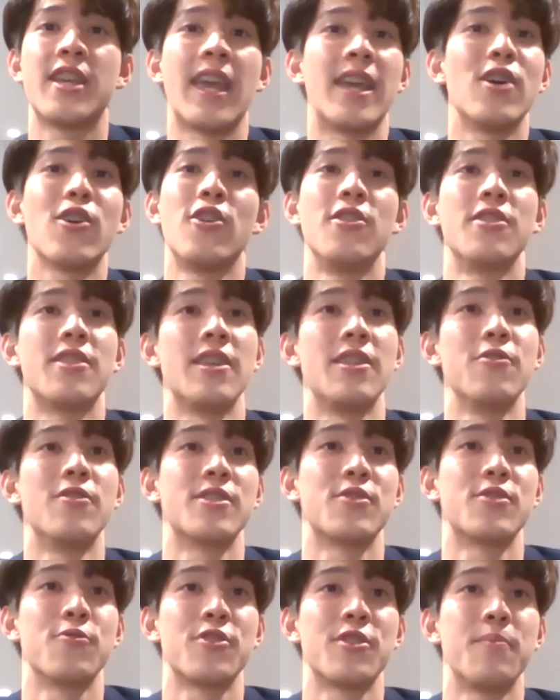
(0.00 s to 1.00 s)
cannot continue her
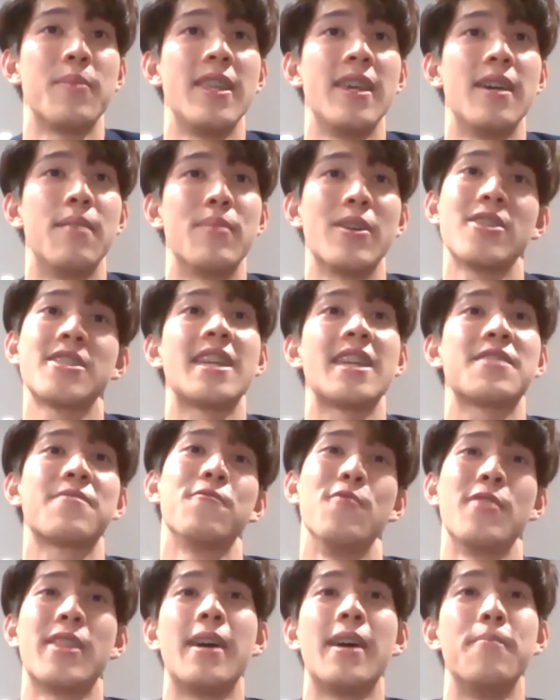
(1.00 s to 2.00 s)
social media because that's
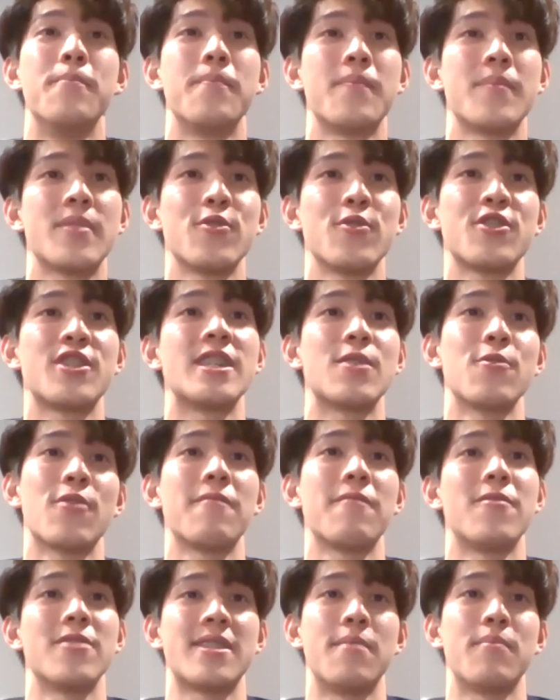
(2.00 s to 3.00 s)
full time. So she's
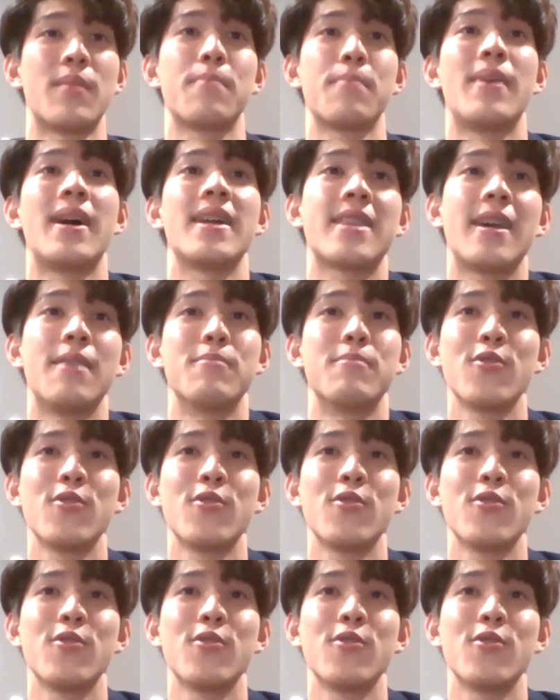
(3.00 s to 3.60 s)
looking for something part time.